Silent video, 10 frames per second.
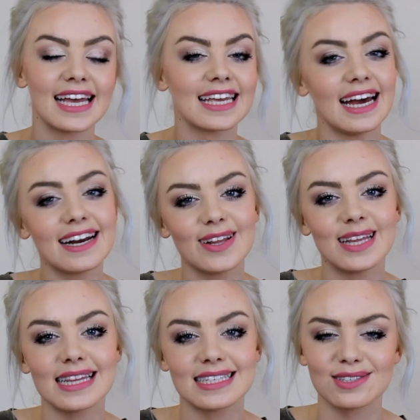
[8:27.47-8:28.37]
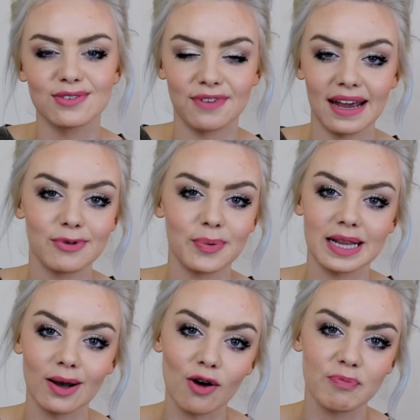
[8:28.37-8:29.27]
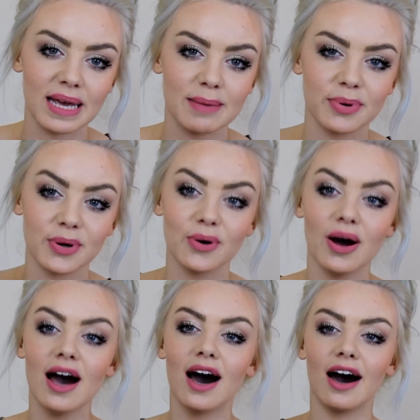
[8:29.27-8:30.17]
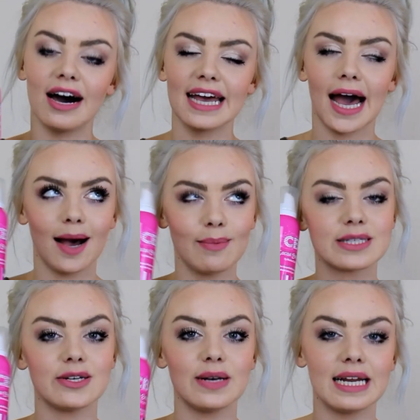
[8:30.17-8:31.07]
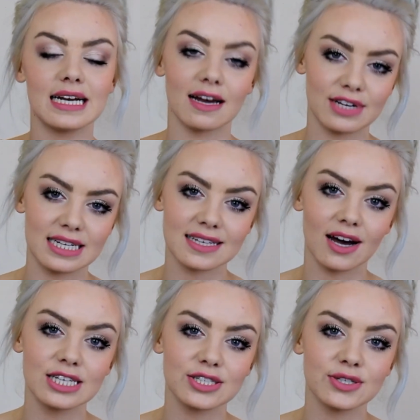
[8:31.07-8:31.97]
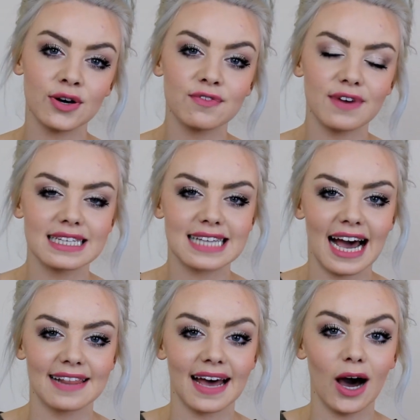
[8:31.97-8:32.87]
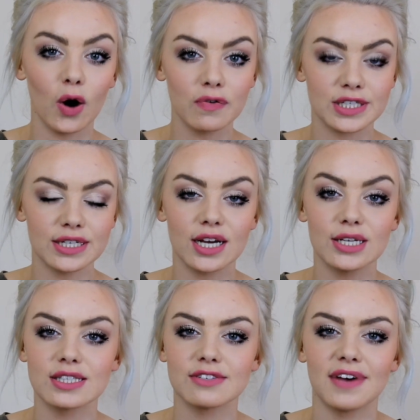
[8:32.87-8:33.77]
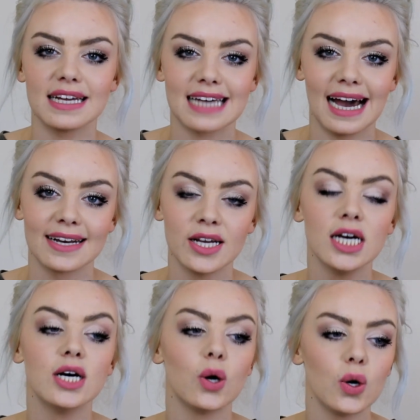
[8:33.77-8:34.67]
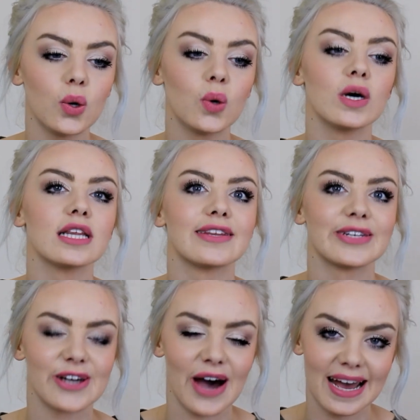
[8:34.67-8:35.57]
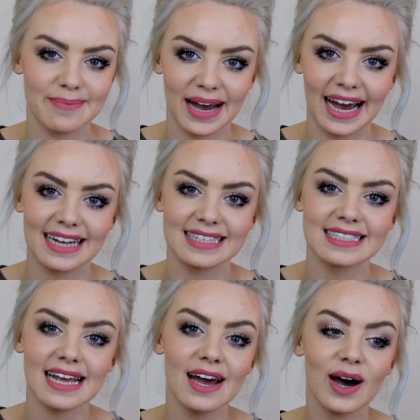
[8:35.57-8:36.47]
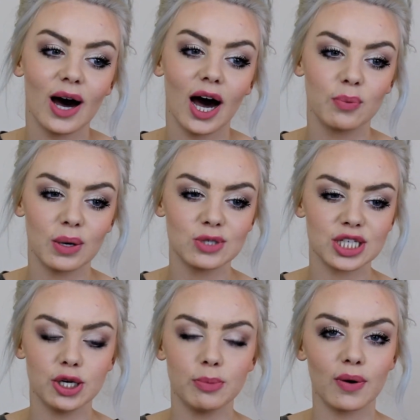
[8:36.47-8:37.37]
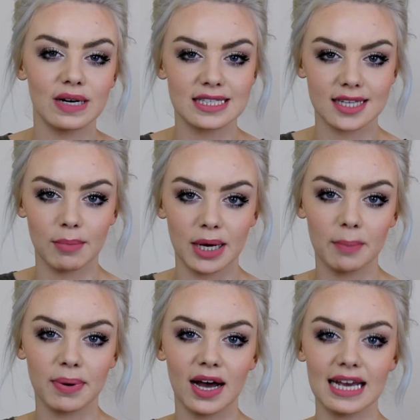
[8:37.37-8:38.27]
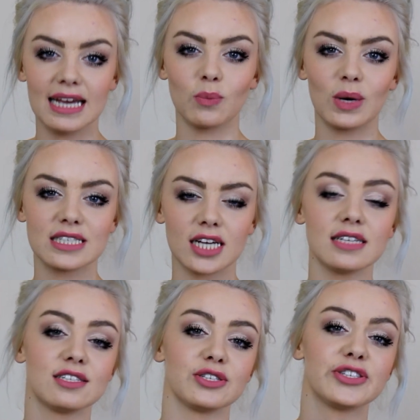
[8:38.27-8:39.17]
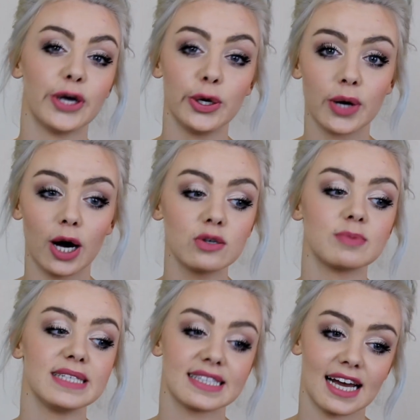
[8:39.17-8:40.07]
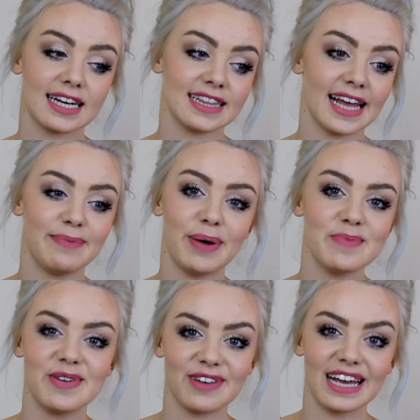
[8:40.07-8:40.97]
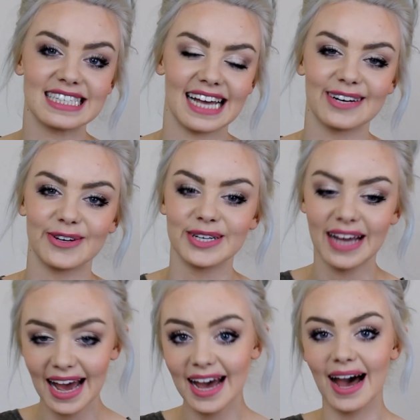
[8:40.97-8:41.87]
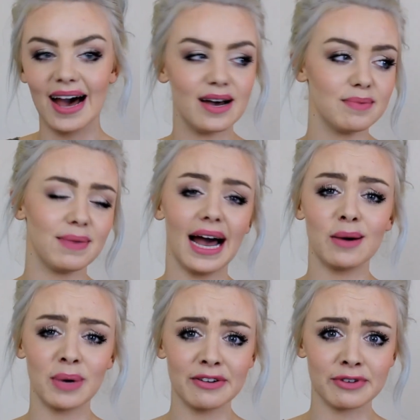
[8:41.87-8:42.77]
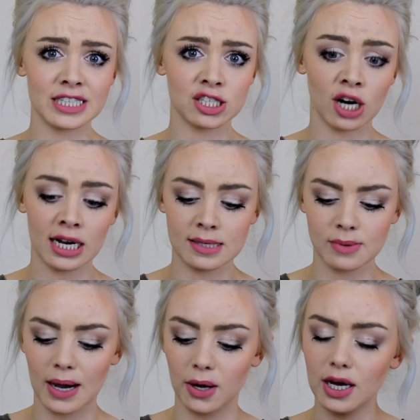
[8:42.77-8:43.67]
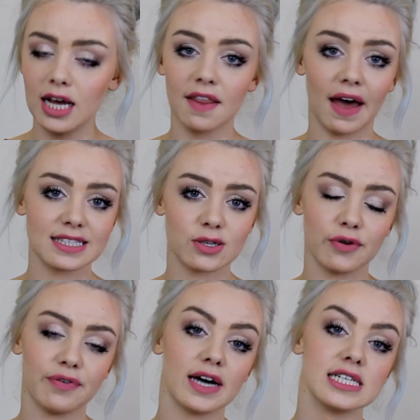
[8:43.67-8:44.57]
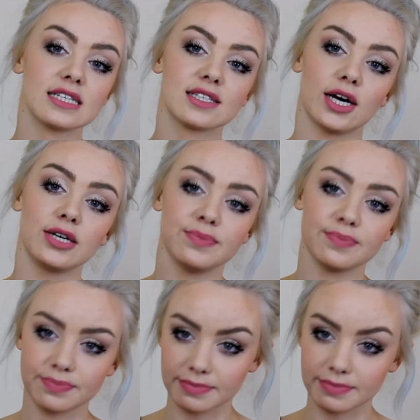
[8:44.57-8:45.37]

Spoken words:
again I think this is a favourite with a lot of people. I absolutely love it. I do not fake tan that often. I used to fake tan all the time, and I will do more in summer, but in winter it's just too cold to be standing there putting my fake tan on. I'm waiting for it to dry as well. That's not fun. So